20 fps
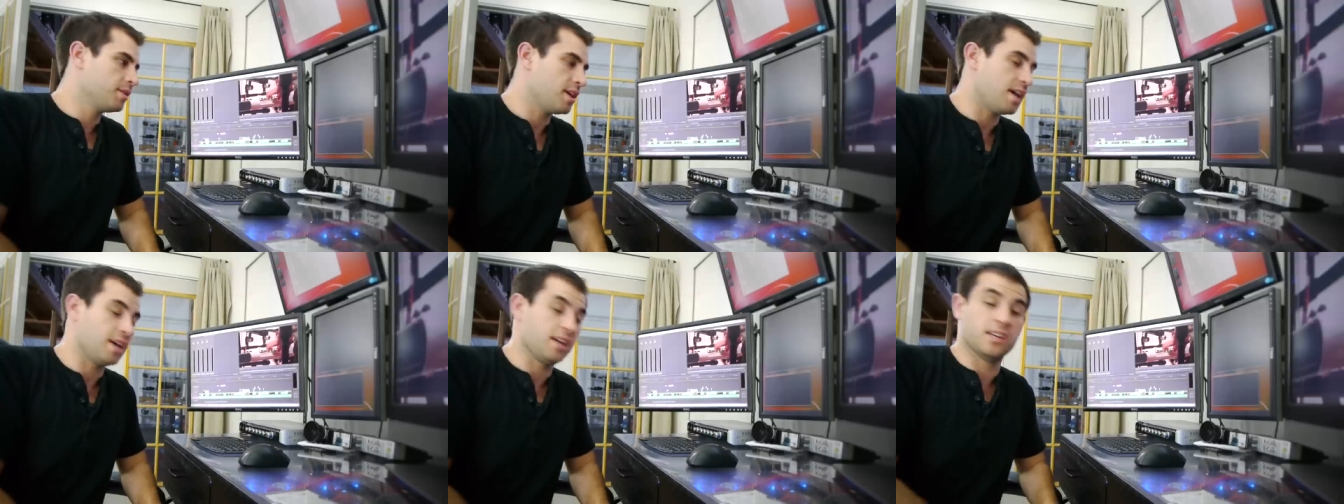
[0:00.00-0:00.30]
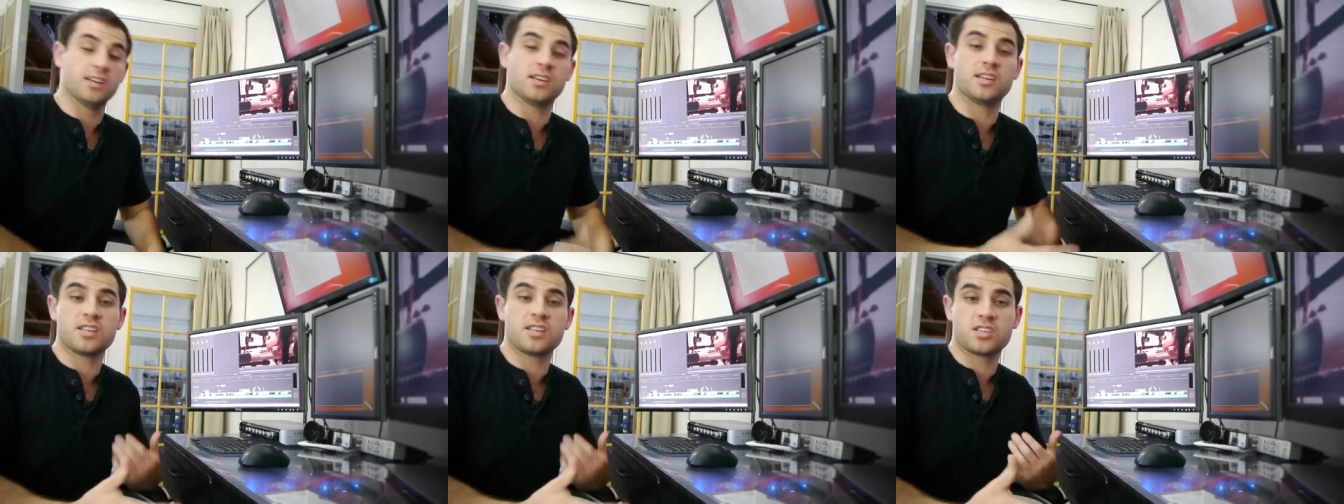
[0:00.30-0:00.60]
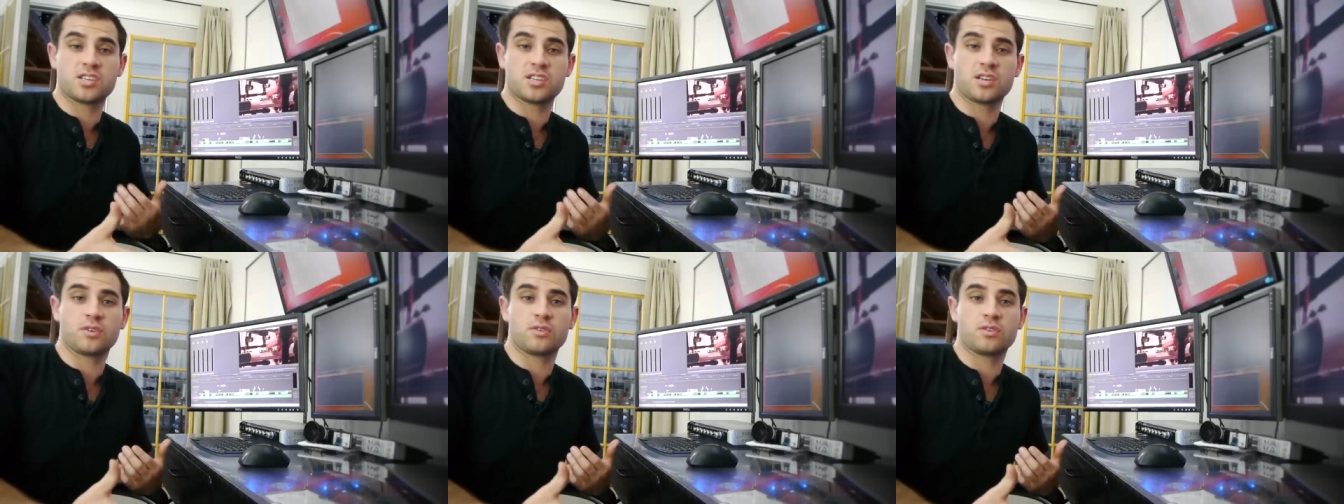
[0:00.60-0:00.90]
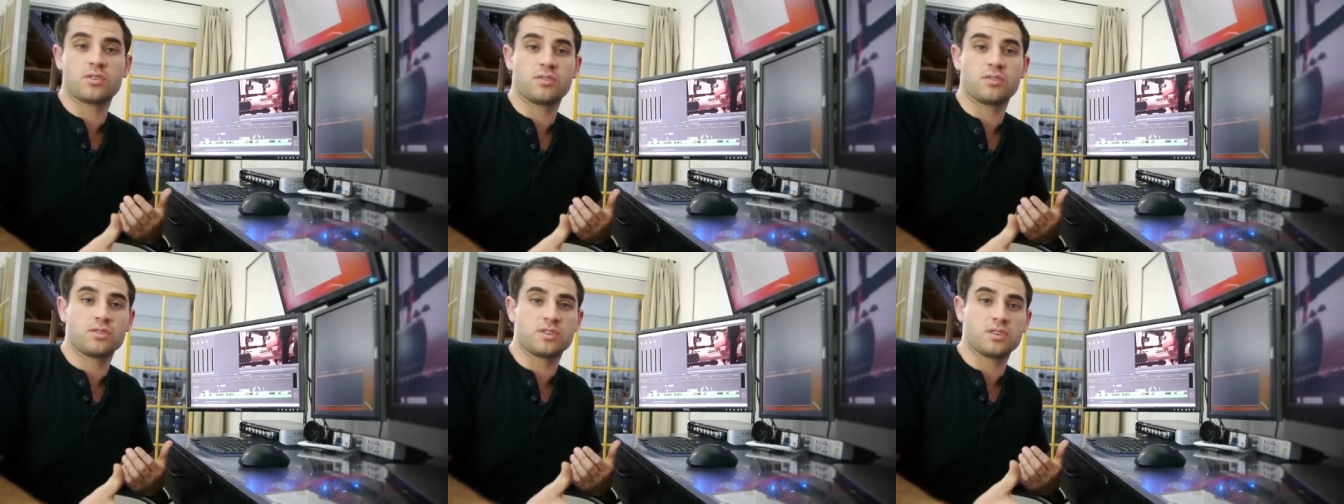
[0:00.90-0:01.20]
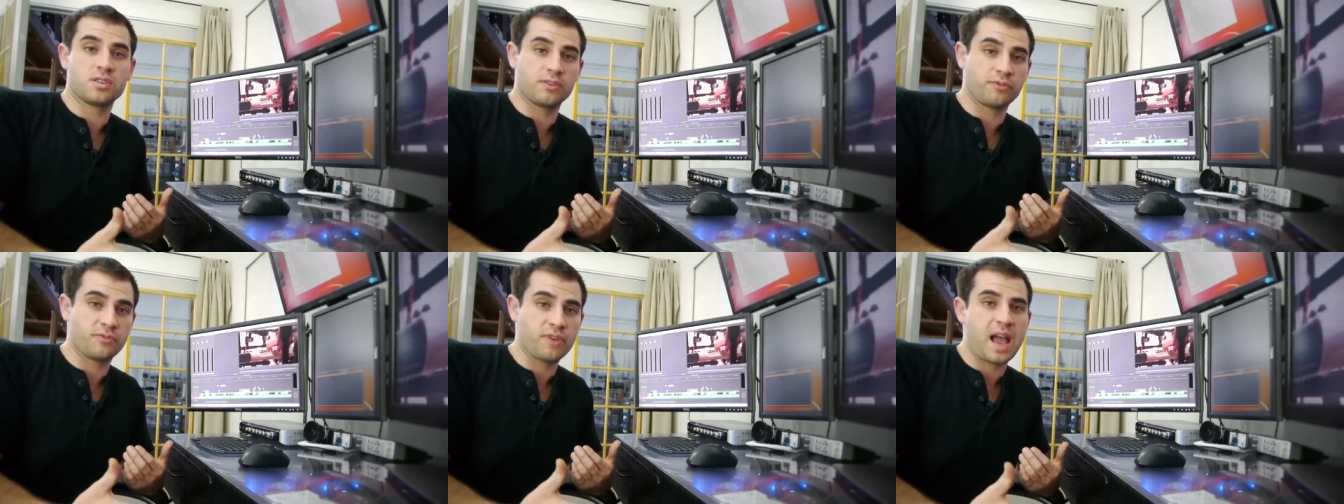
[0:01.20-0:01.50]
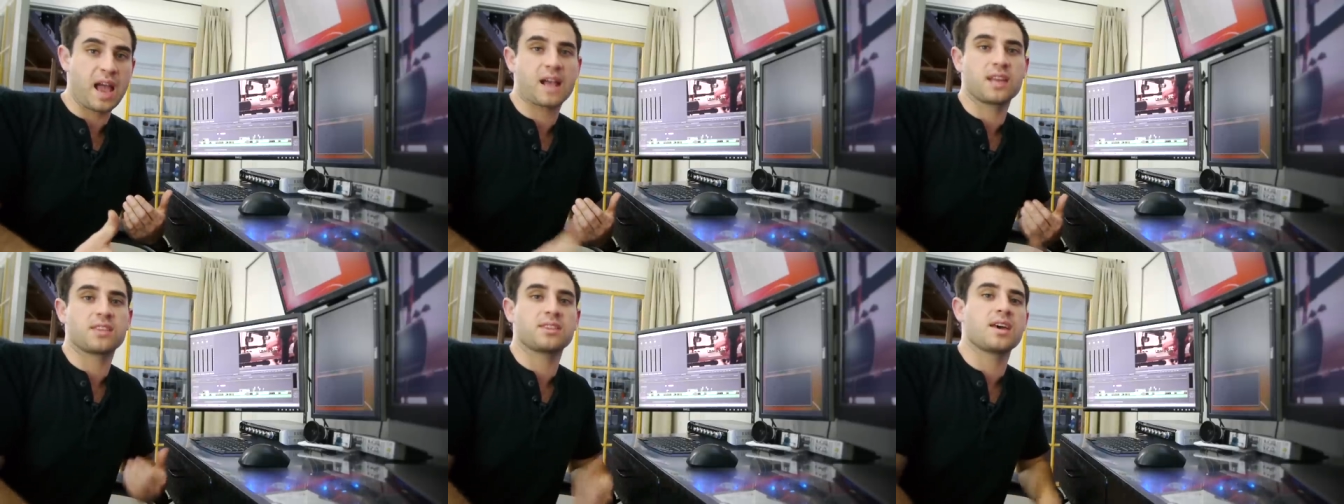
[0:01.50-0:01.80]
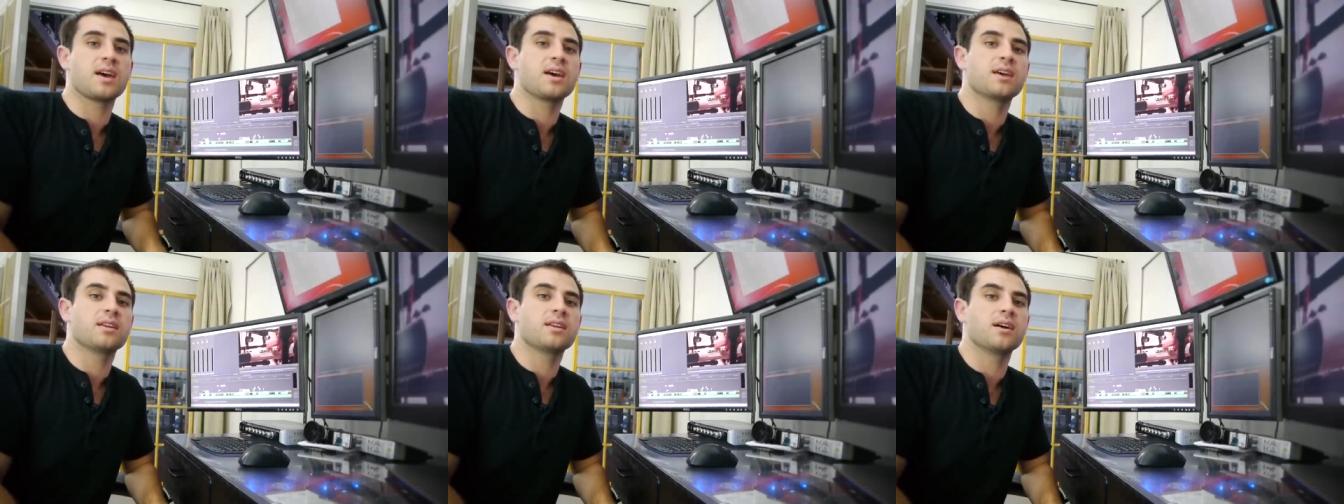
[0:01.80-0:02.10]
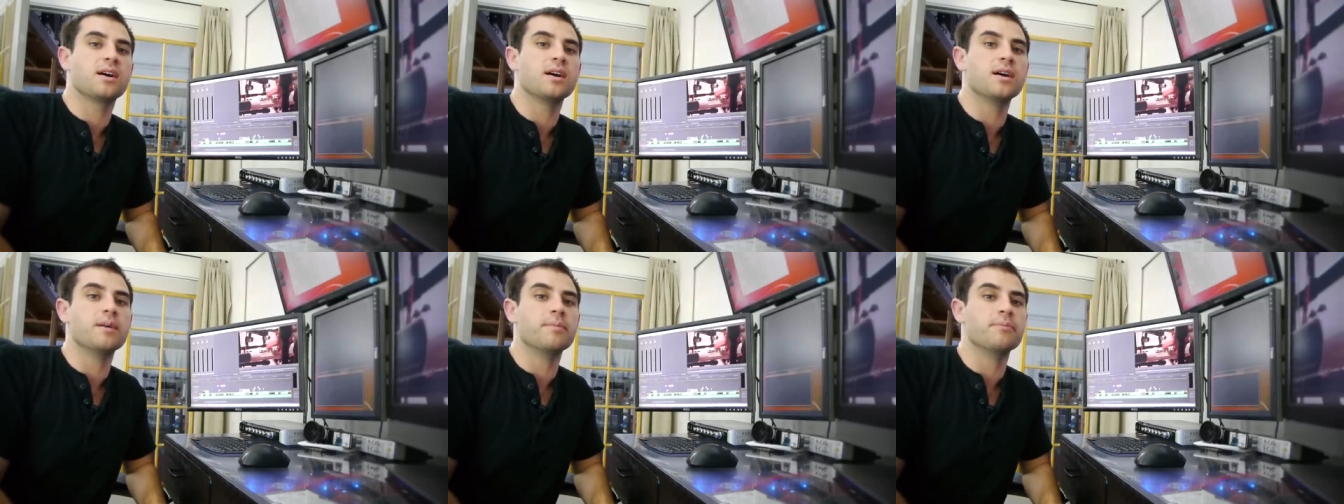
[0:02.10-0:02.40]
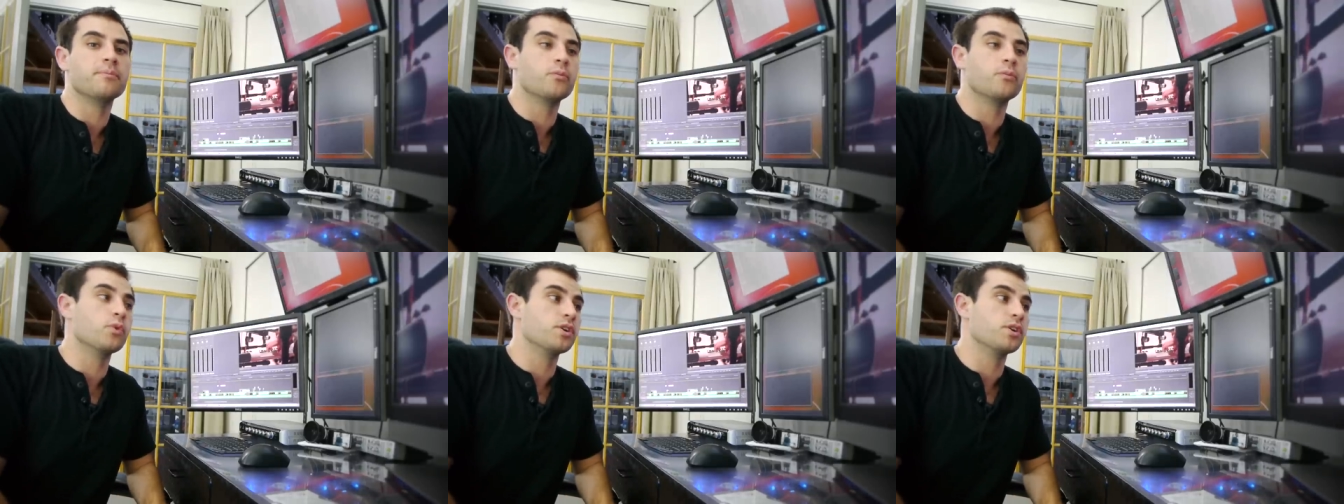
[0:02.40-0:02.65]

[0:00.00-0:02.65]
And in addition to the fact that um,